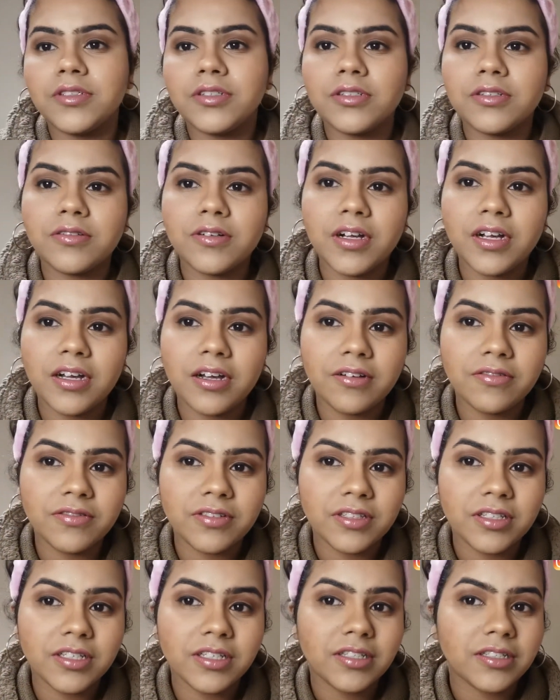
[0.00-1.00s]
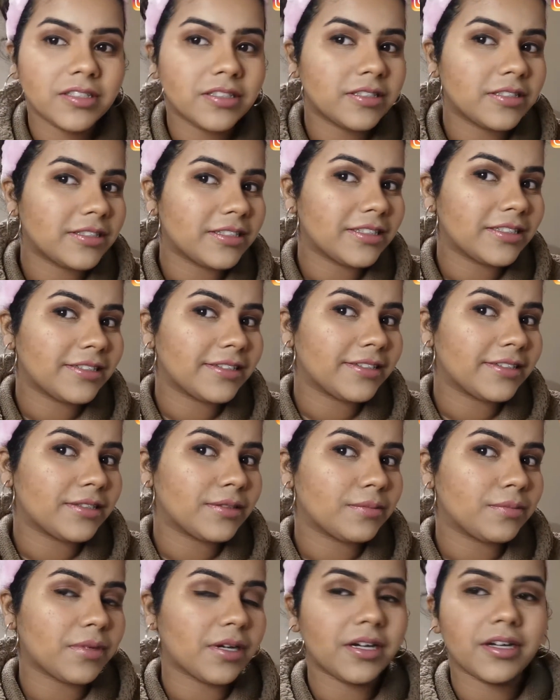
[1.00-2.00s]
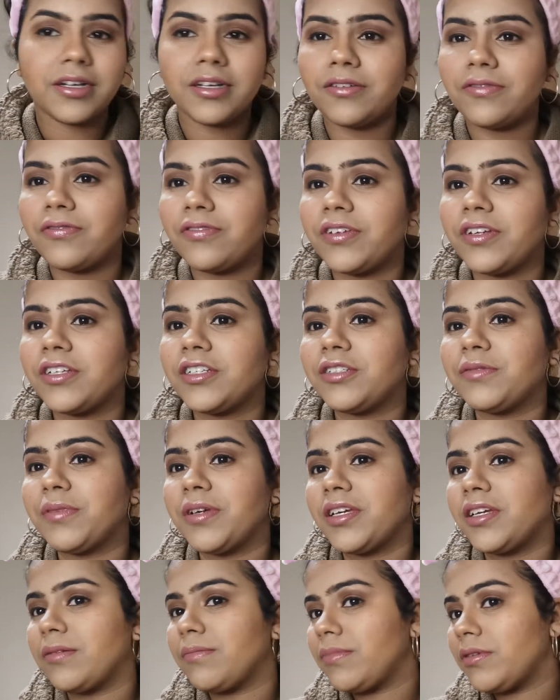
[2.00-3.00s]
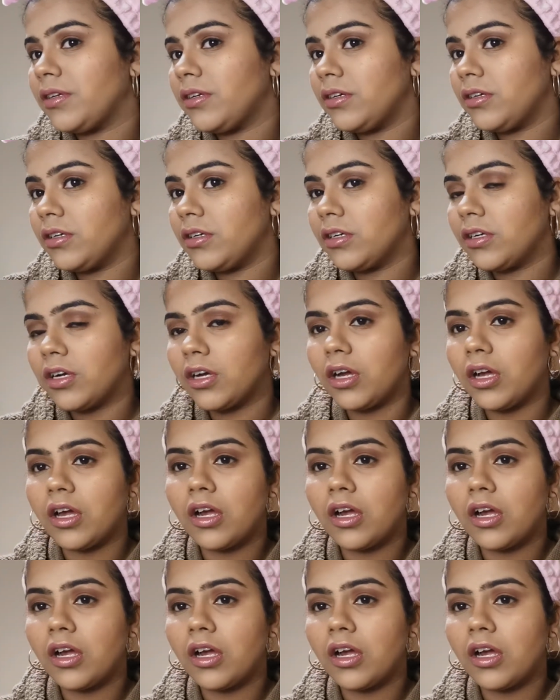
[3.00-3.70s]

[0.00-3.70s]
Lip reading: So right after this is my finished makeup look.